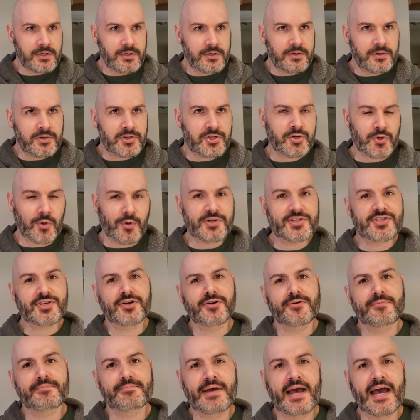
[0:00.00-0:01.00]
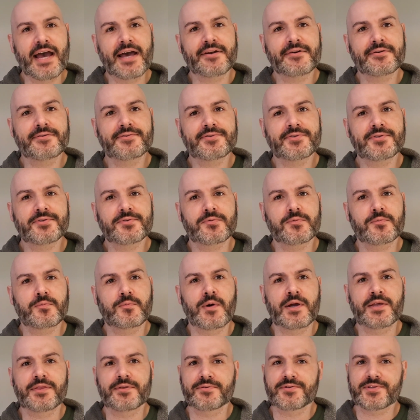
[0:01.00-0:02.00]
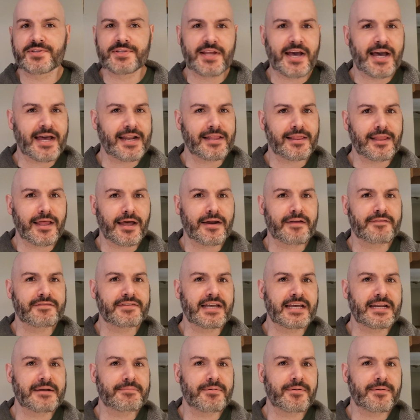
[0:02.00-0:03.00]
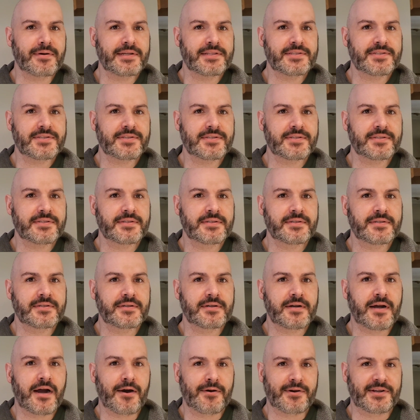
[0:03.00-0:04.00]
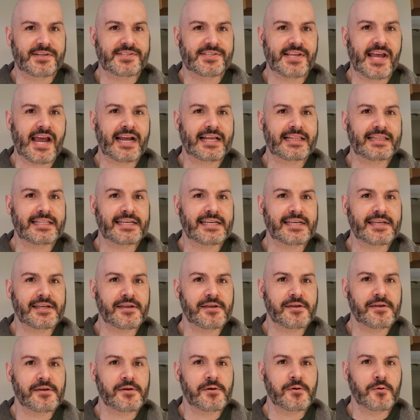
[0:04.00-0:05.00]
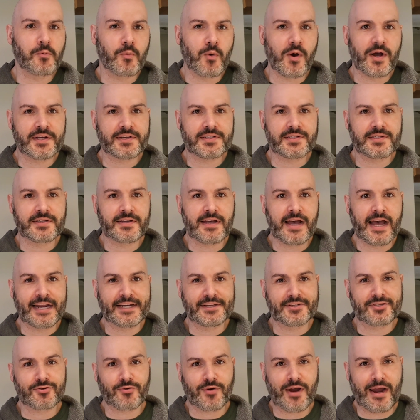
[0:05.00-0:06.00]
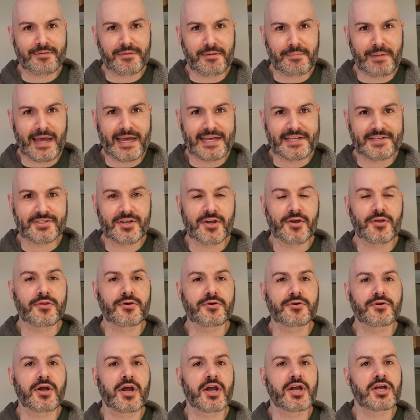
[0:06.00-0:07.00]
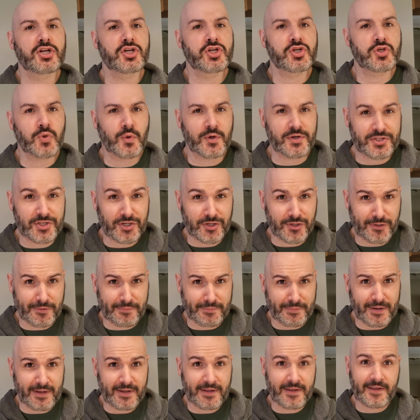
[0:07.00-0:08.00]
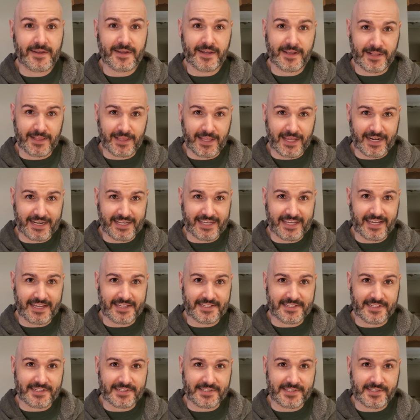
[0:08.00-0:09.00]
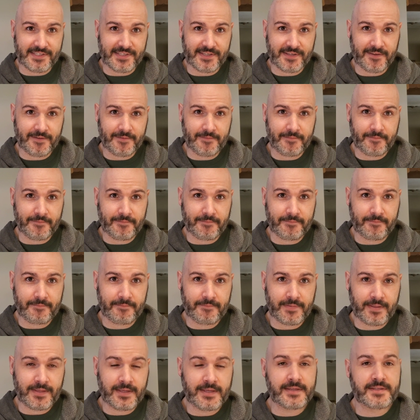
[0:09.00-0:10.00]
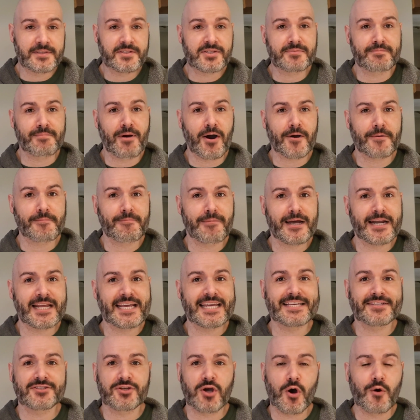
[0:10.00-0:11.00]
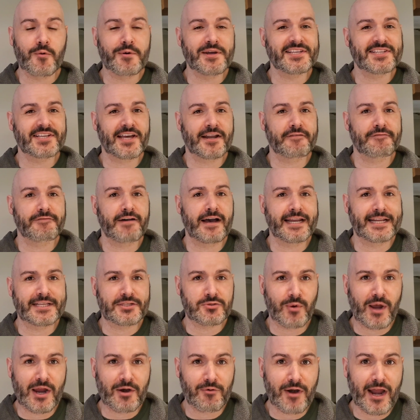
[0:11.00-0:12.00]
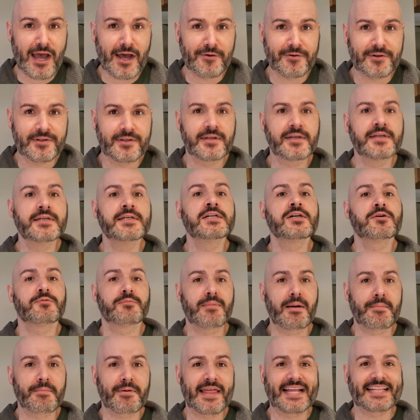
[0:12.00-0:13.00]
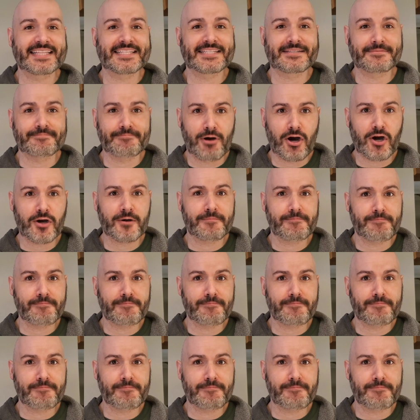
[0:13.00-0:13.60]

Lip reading: Short-term patterns, when there's not a lot of data points, are exactly what I describe them as. They're short-term in a lot of cases. Smart money is always going to find its way around. Remember that. Smart